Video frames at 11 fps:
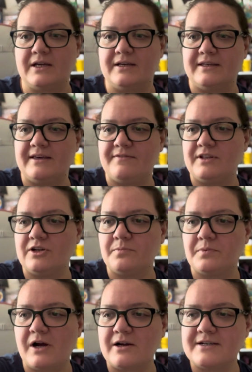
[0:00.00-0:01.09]
give a little
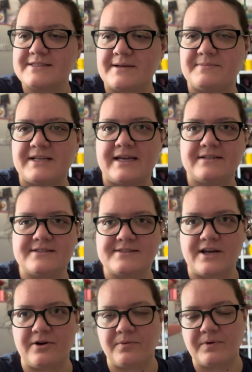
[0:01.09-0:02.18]
progress update.
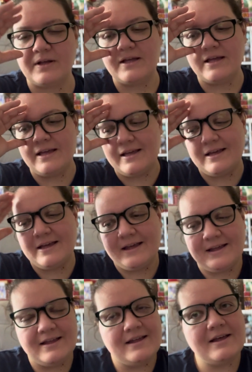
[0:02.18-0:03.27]
So
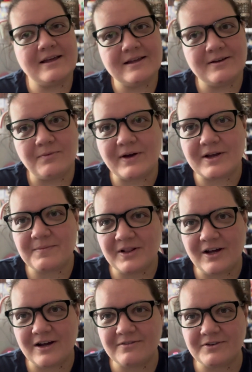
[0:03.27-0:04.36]
welcome
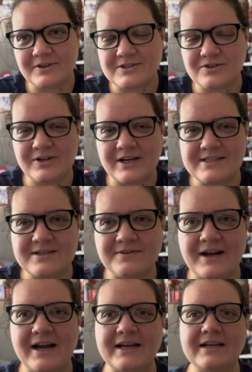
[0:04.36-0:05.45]
along for this crazy
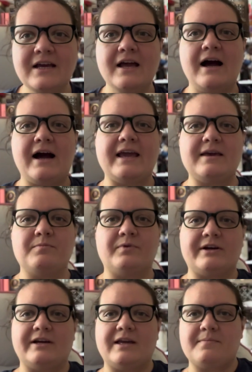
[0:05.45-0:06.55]
ride. I am
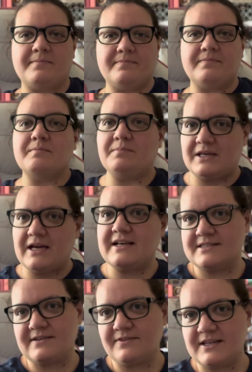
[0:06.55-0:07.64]
wearing,
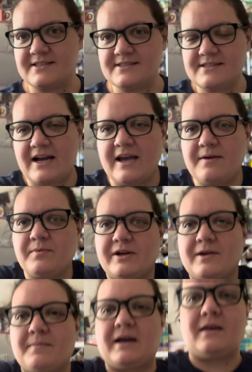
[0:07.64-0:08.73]
because of this, I am wearing my